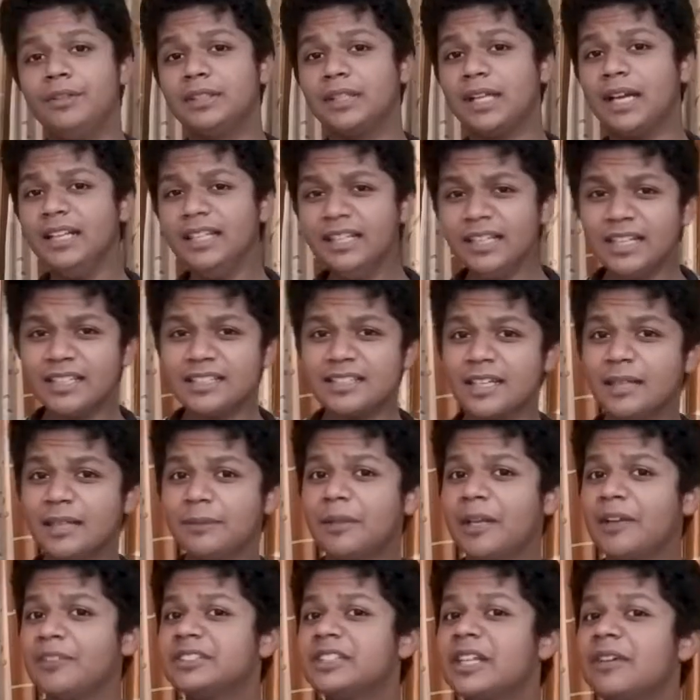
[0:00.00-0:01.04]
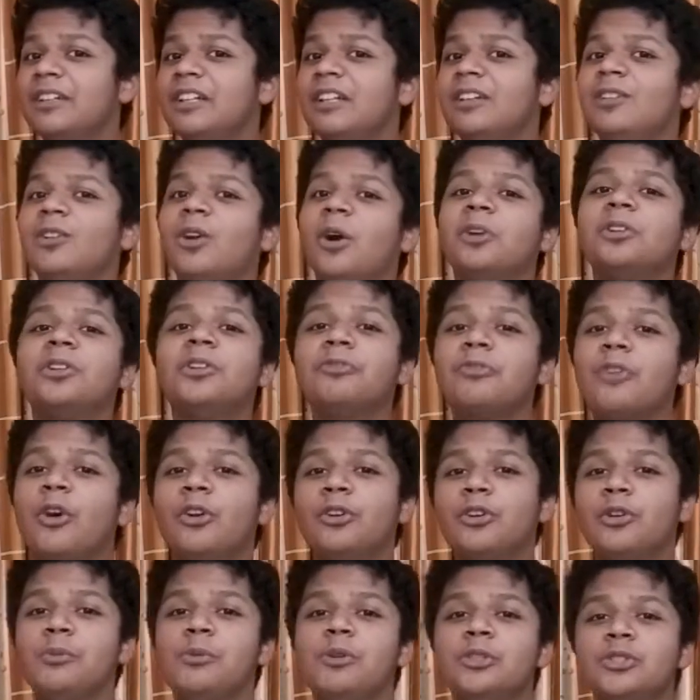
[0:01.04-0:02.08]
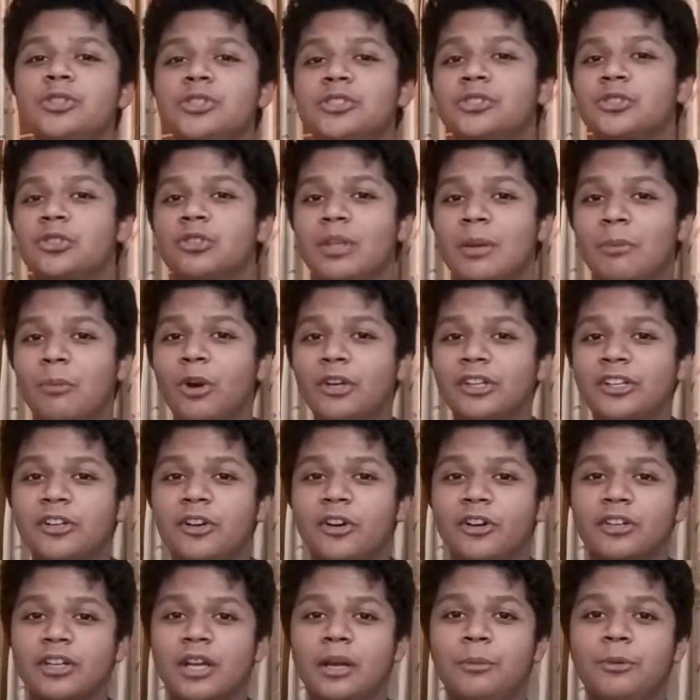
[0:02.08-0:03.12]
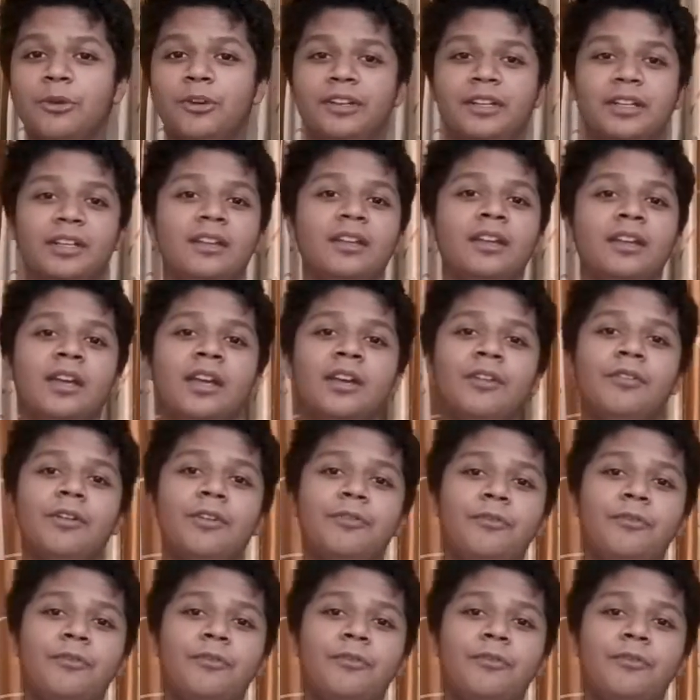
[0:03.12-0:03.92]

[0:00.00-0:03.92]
the Kannada script has given a lot of contributions to the emoticon community. Well,